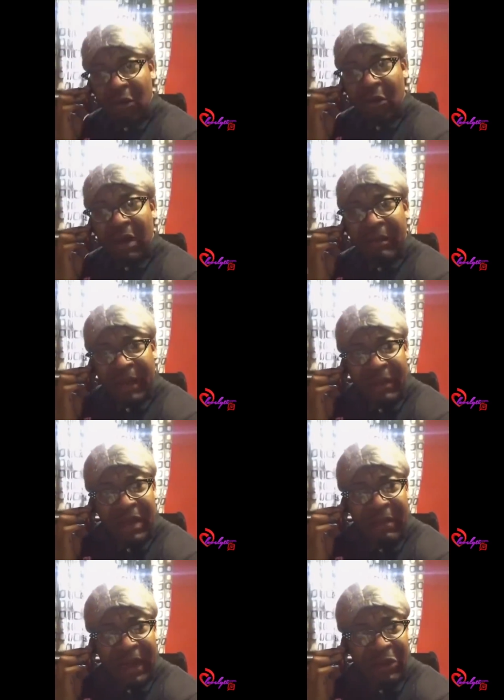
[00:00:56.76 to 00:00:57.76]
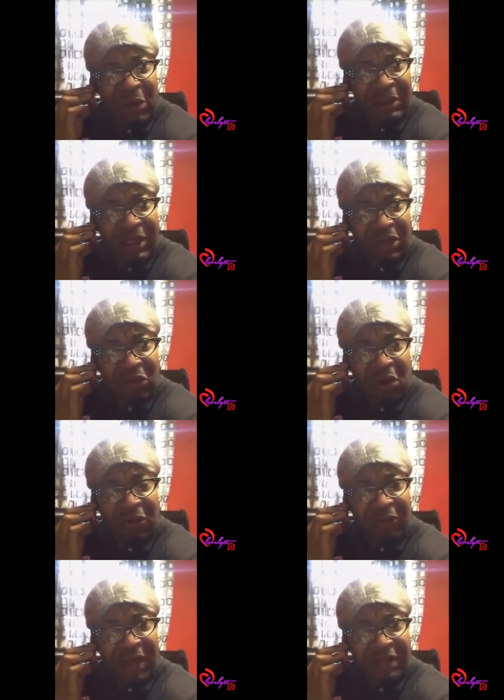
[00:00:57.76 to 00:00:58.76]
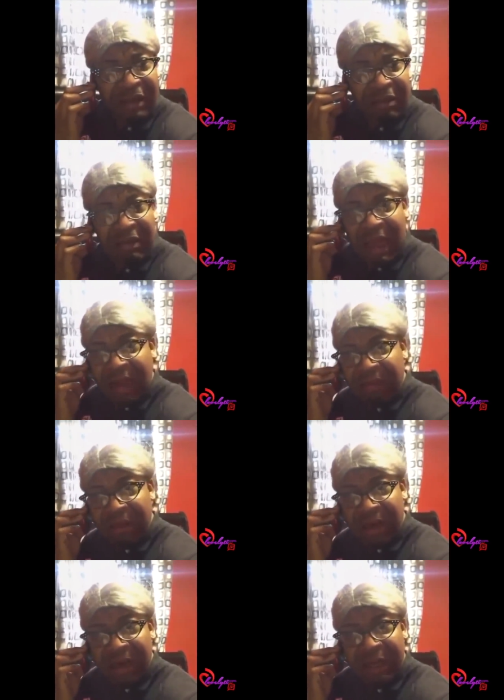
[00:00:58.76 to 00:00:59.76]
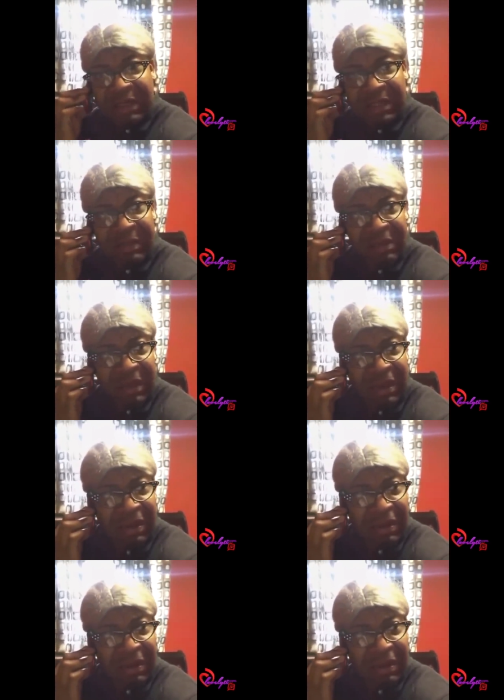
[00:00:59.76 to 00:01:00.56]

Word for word: Well, maybe you might know him as a tall, fair-skinned guy. His mother name is Mabel.